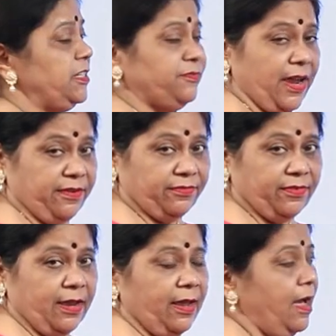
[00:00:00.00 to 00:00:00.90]
plus 5
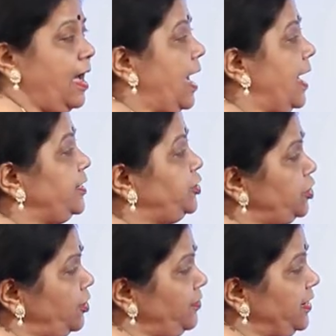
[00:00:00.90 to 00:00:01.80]
and
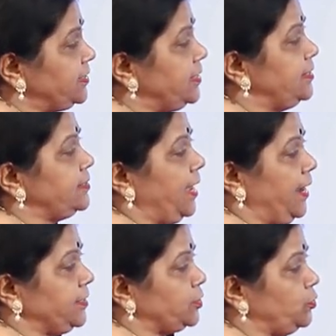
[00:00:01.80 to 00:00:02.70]
g of x is
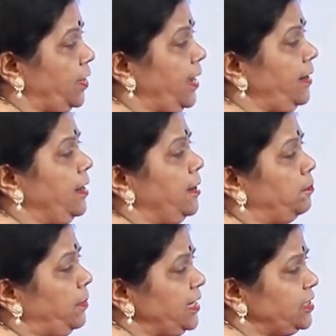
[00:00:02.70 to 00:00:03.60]
x square
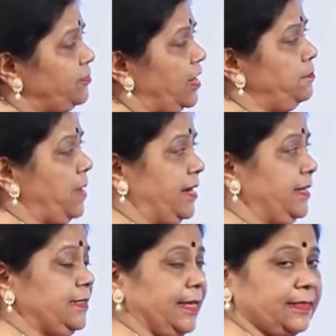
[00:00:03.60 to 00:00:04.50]
plus 1
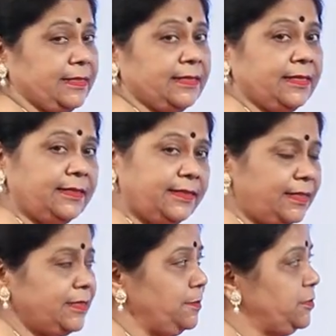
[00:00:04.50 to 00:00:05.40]
minus x.
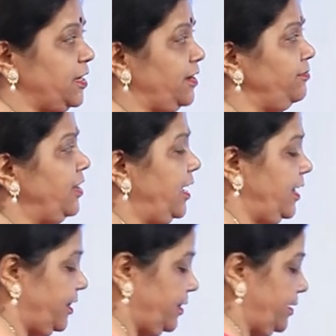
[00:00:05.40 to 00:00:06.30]
Just observe,
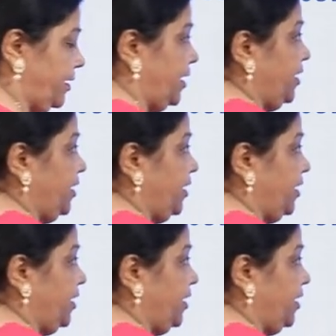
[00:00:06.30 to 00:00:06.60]
the